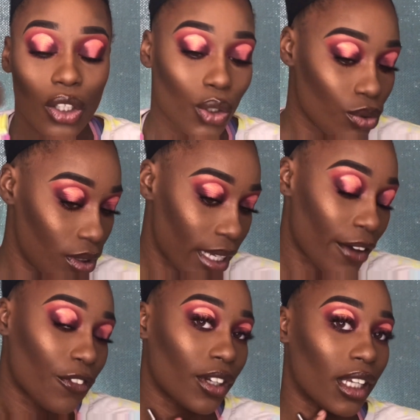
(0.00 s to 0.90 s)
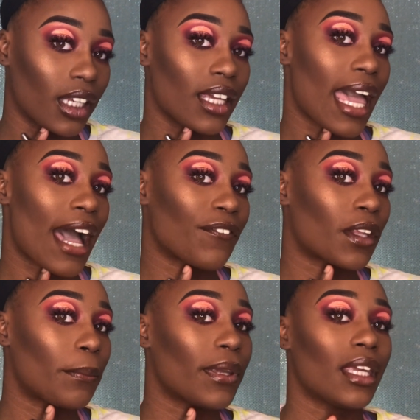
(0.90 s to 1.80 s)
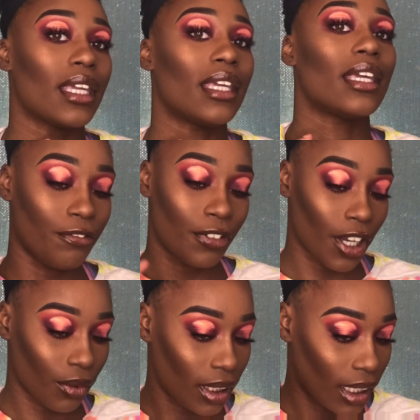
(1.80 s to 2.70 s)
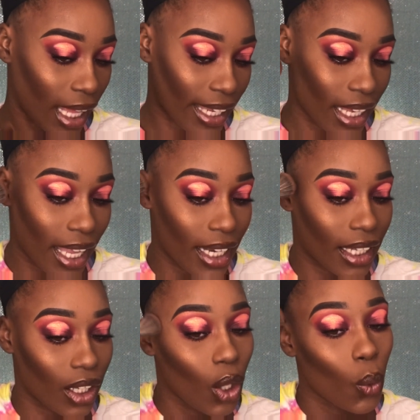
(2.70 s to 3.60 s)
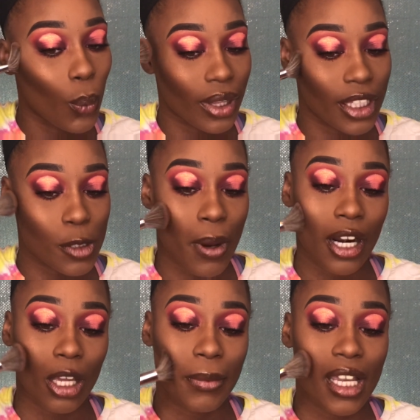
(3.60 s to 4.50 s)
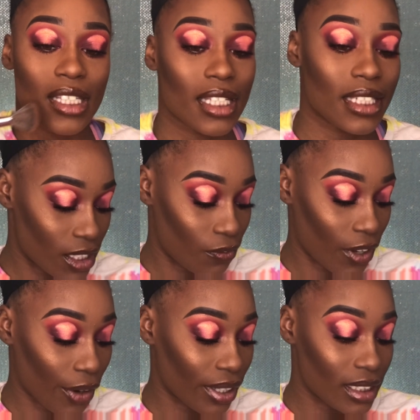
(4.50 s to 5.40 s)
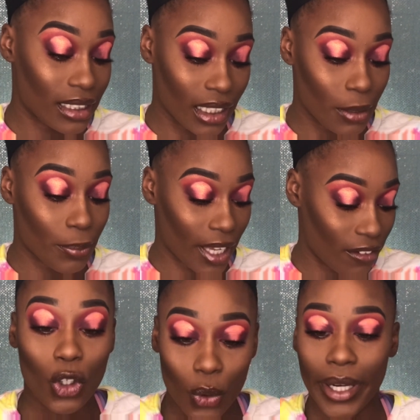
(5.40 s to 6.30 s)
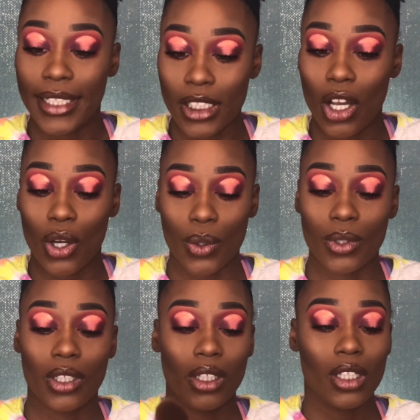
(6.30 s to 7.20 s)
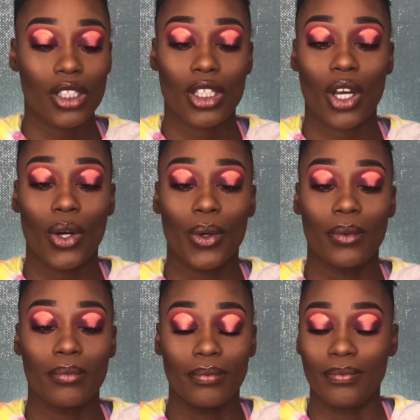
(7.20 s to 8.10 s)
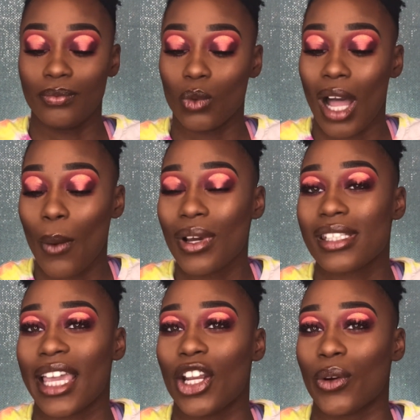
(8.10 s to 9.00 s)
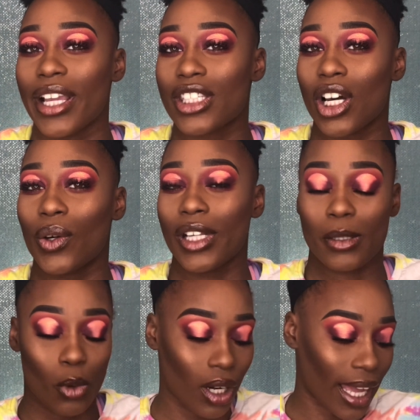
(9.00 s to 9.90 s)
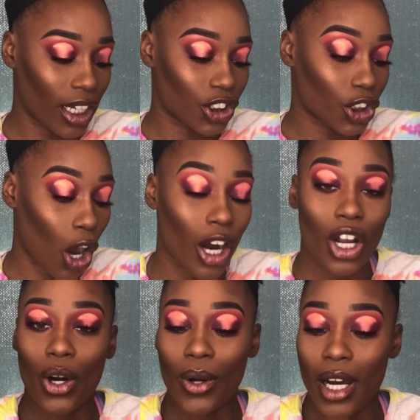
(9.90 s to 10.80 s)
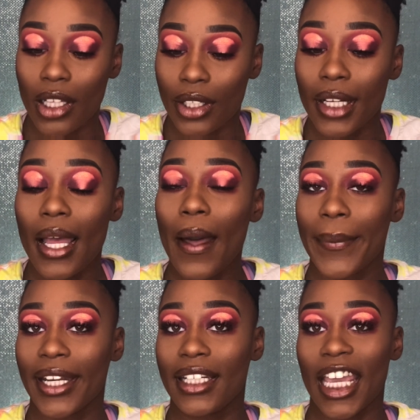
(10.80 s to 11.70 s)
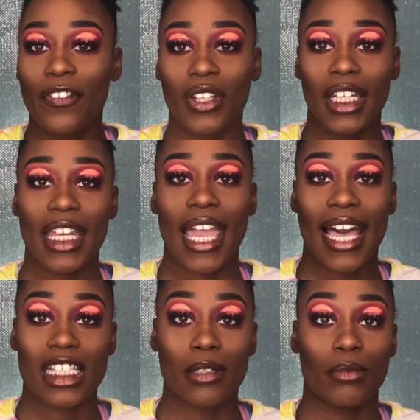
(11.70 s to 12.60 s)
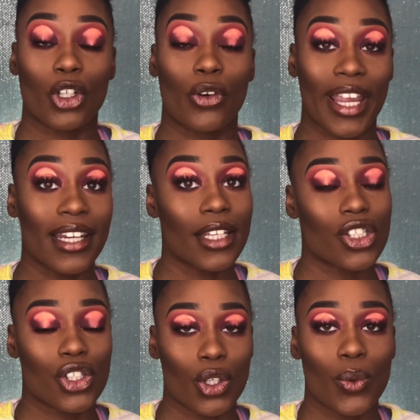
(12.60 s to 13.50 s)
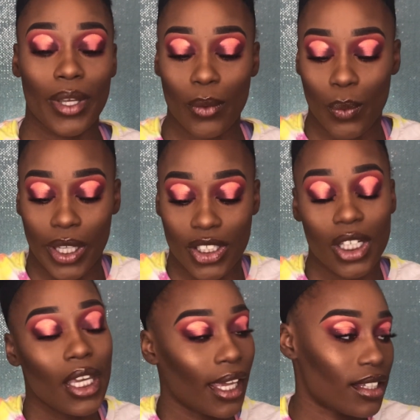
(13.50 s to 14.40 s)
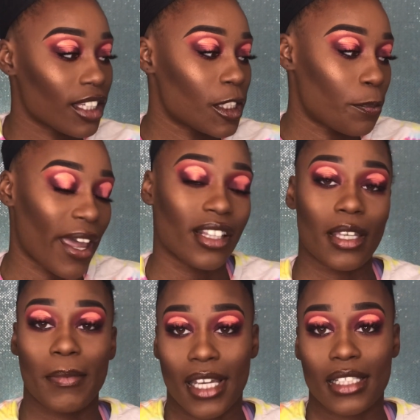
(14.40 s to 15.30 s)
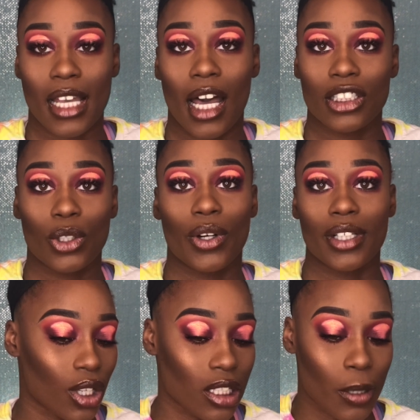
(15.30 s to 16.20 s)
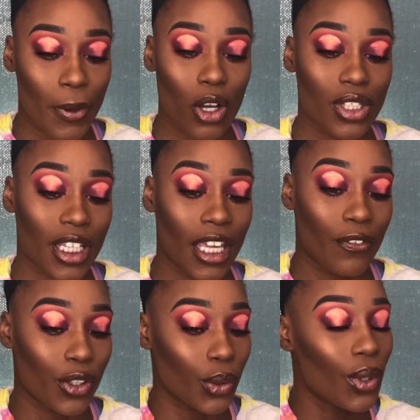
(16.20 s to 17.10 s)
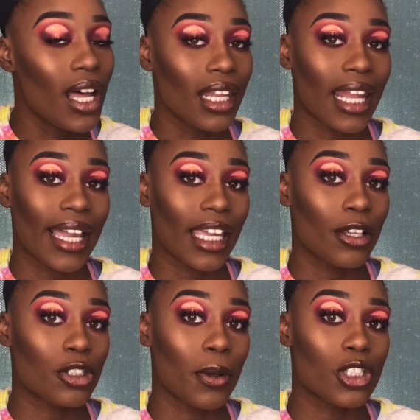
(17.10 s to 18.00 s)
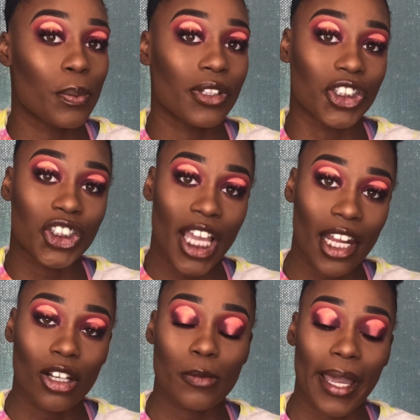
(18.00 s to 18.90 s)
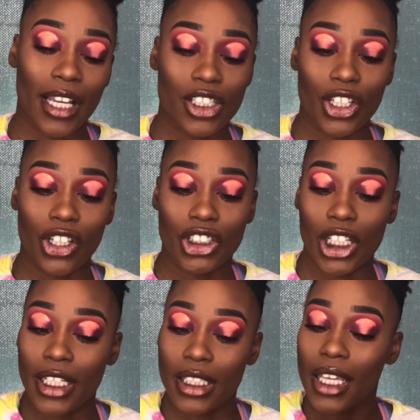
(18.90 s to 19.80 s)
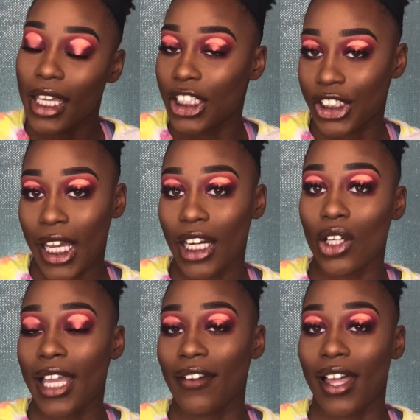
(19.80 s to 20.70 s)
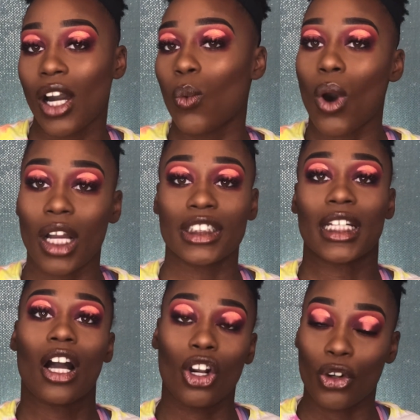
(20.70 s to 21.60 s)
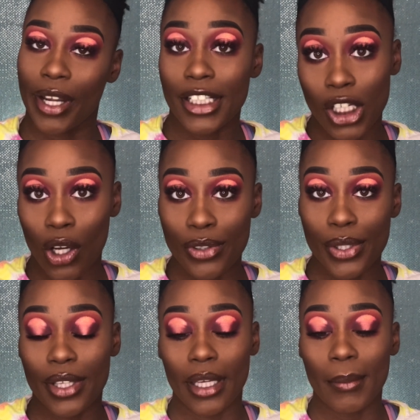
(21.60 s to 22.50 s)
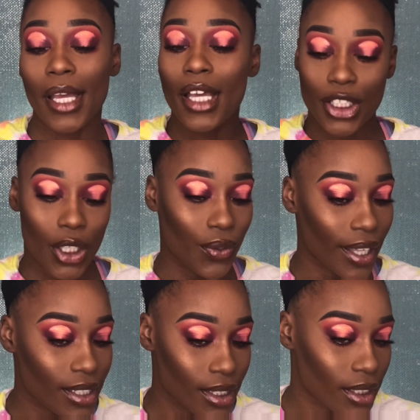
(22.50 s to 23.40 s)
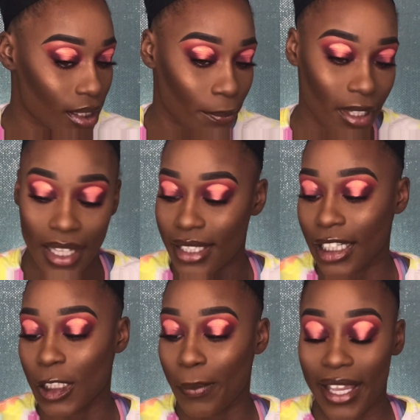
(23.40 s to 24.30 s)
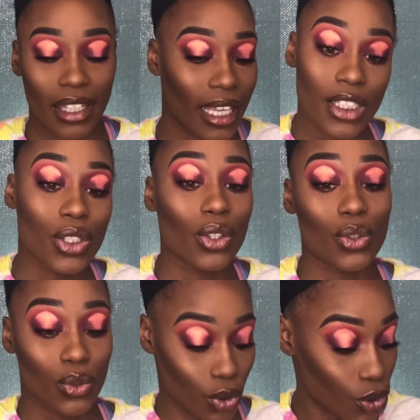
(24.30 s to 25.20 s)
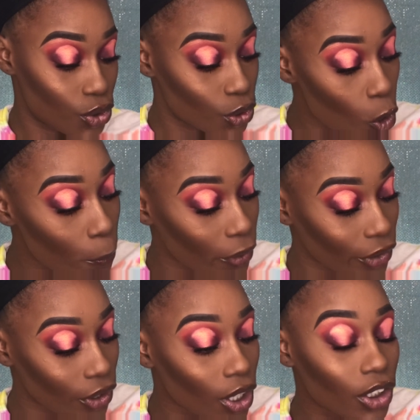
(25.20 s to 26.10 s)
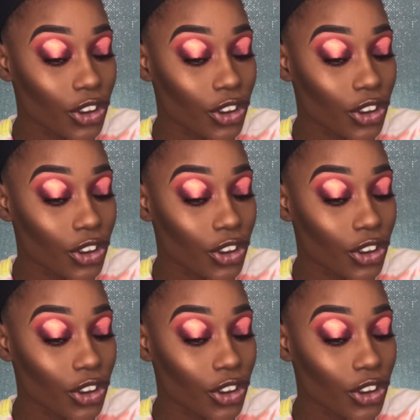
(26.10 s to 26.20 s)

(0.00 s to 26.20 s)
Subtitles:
you definitely have to be very light-handed with this product because it is very deep and gray toned. So, well, I wouldn't say gray tone. It's more like a charcoal color, but it definitely has some grayness to it, which is expected because contour is not supposed to give you, like, it's supposed to put the shadows back into your cheeks, and shadows have like a washed out gray tone to them. So that's something that's expected. It's super